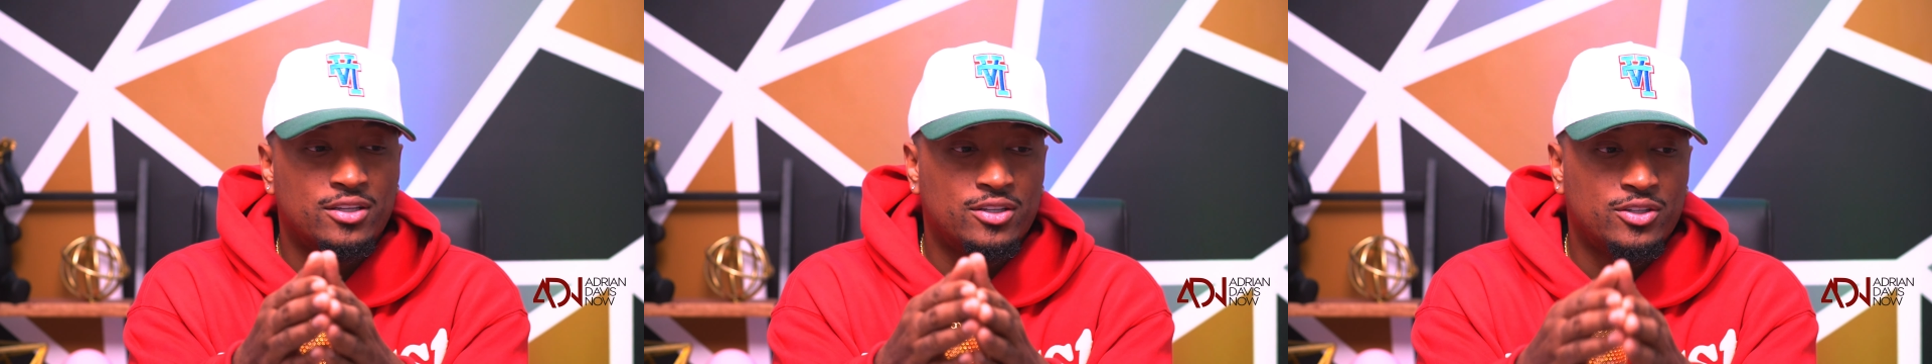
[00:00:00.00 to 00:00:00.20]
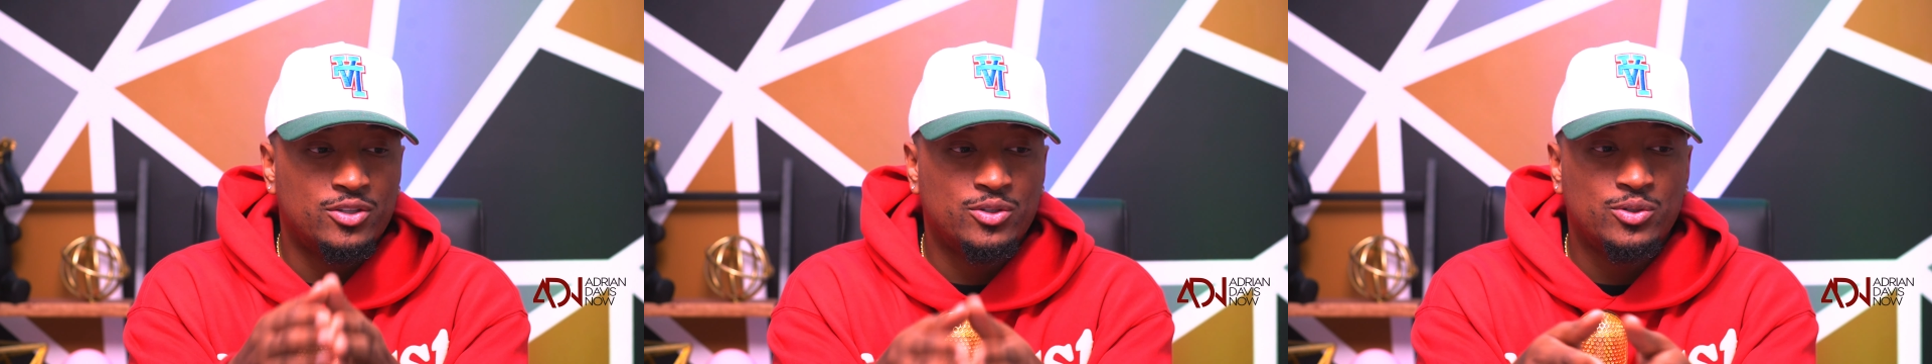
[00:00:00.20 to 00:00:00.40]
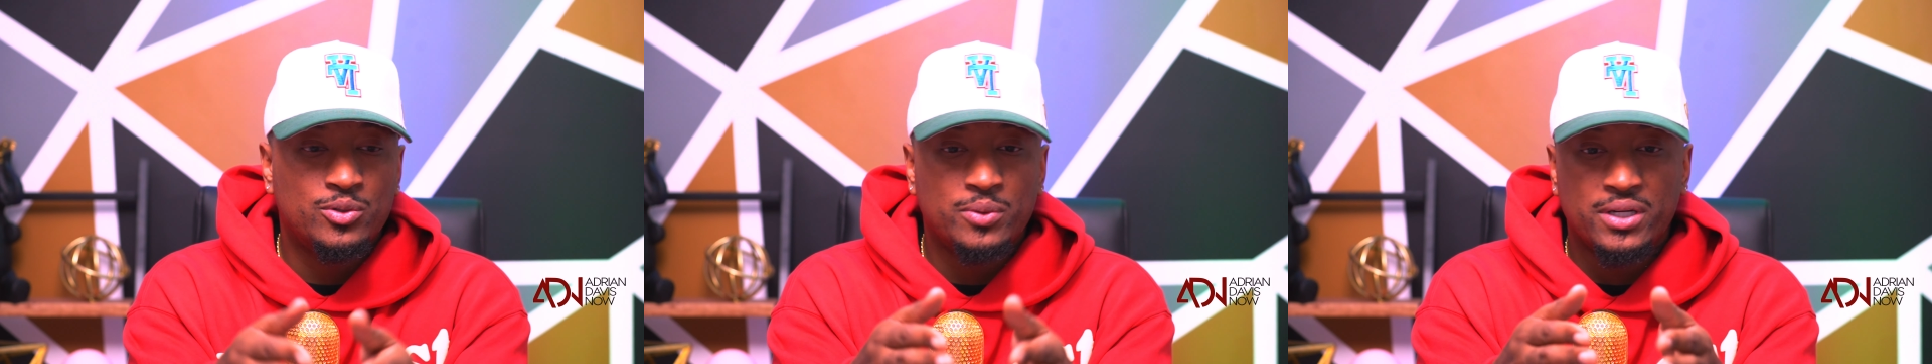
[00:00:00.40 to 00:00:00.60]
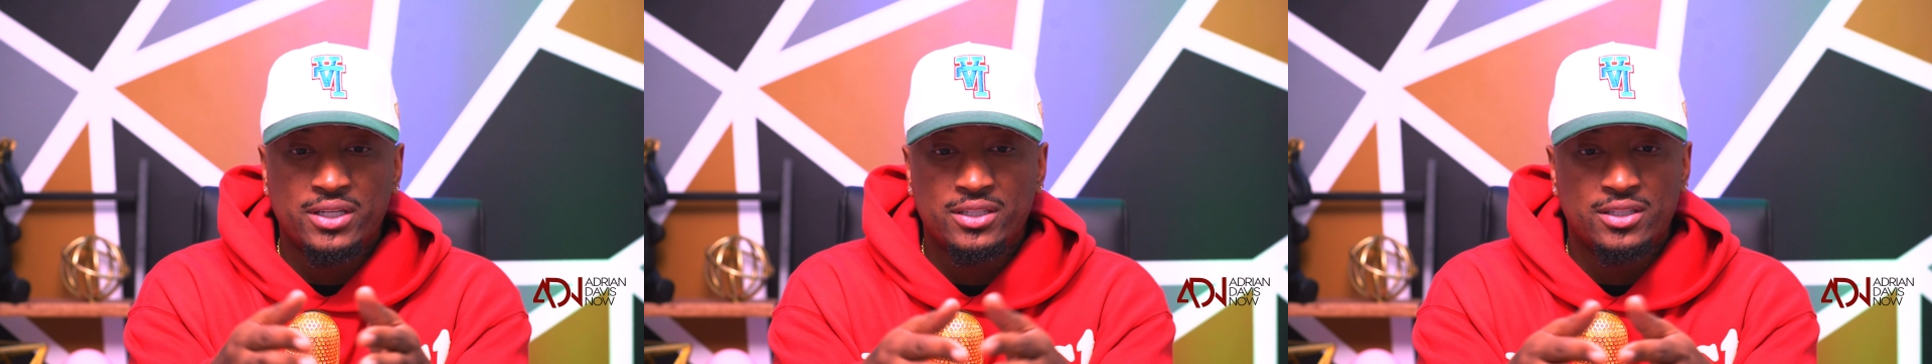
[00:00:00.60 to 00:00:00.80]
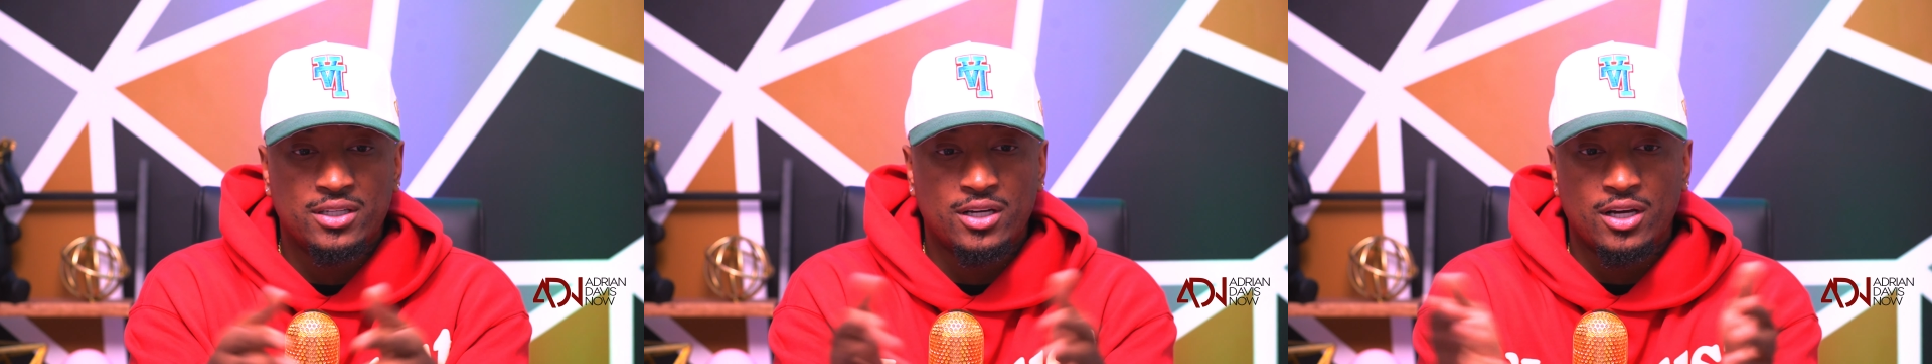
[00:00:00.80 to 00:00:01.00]
you
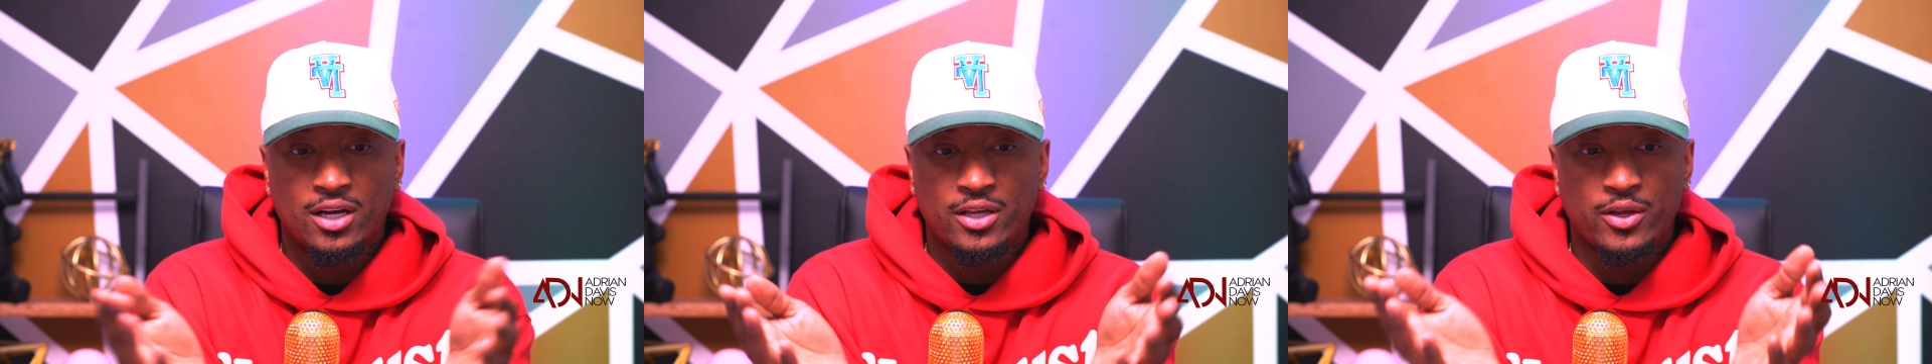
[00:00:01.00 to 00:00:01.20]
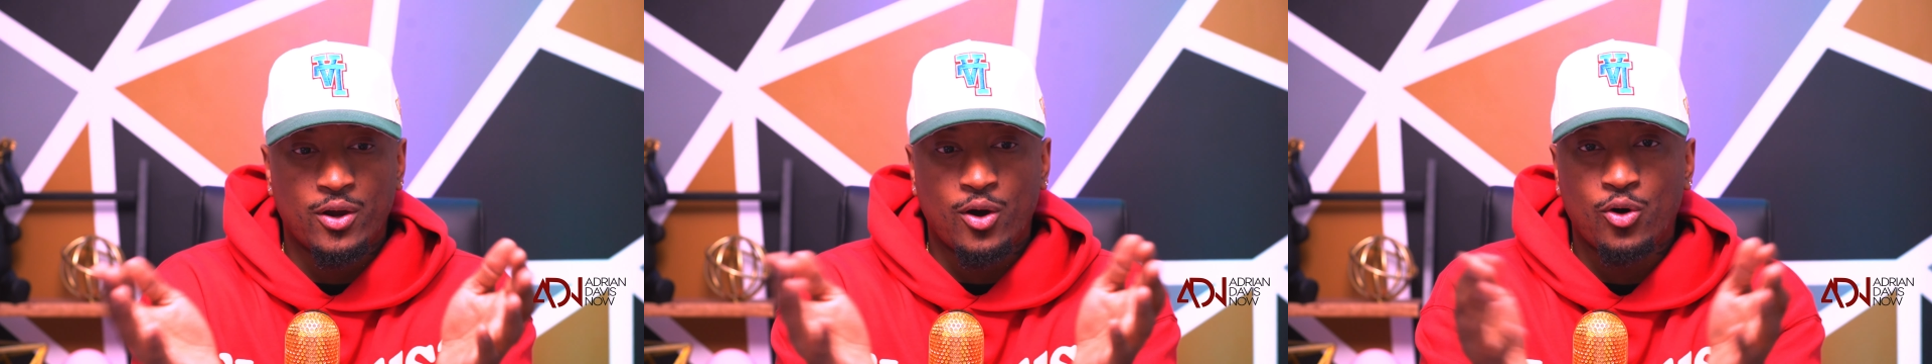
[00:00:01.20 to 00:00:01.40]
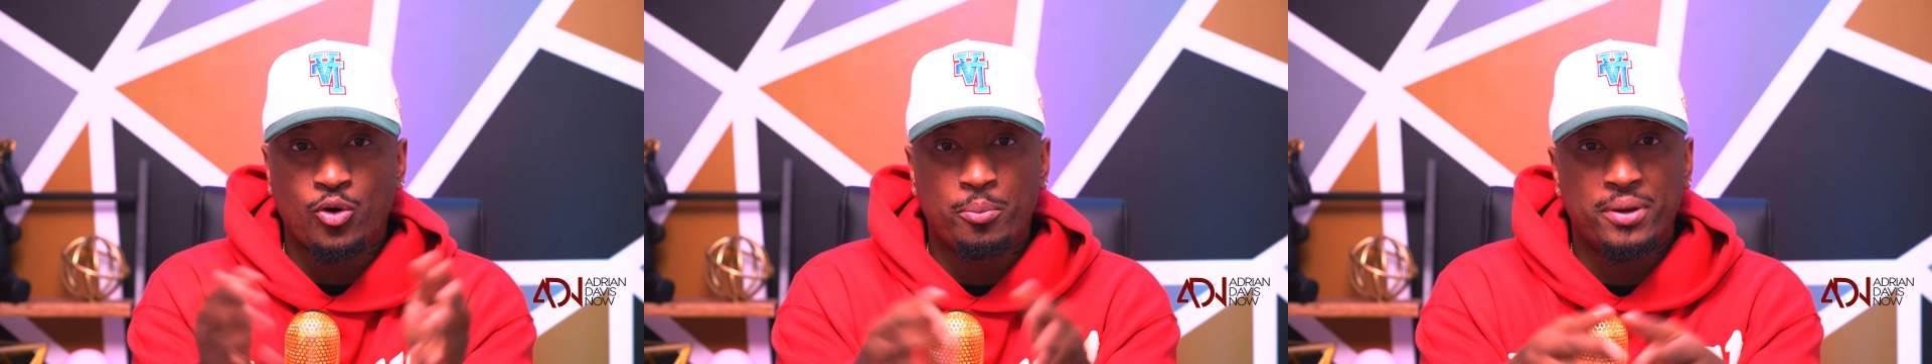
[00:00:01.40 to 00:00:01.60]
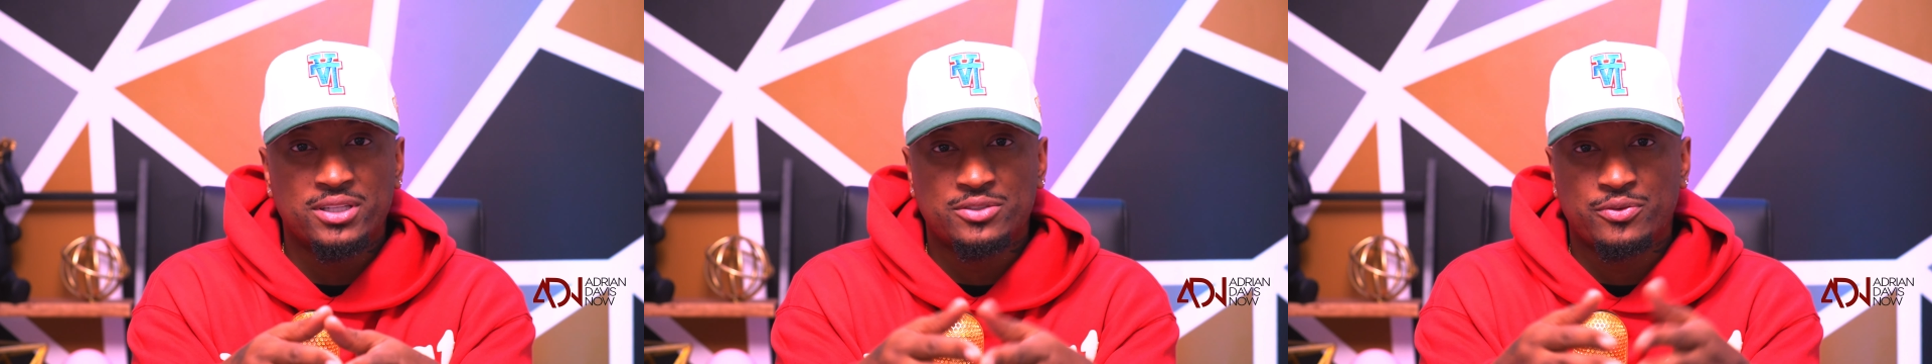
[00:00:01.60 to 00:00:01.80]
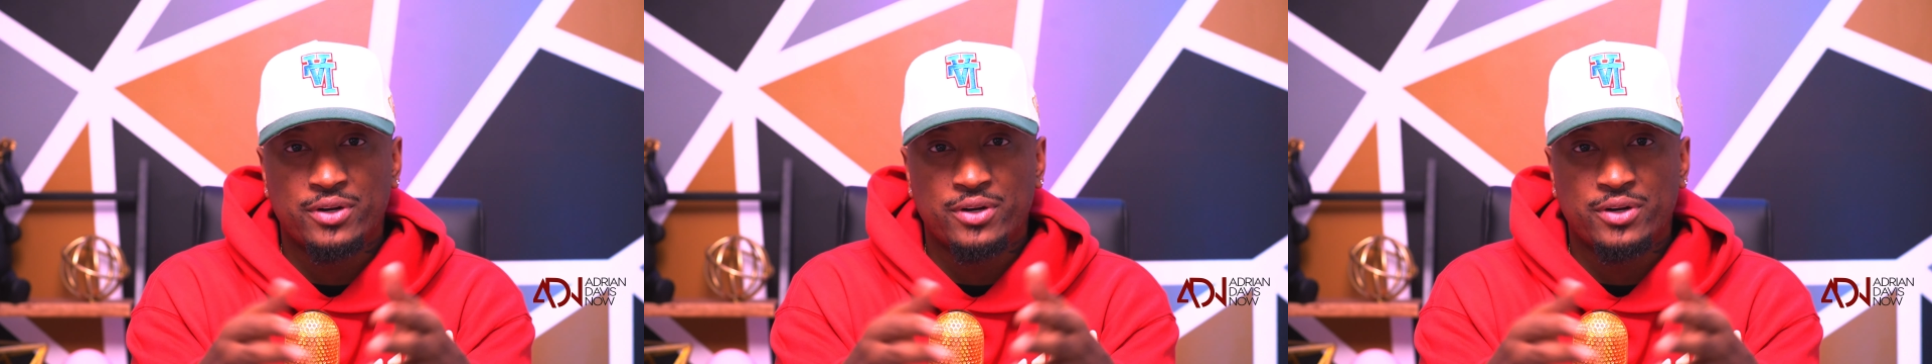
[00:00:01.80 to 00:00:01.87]
and uh, your old best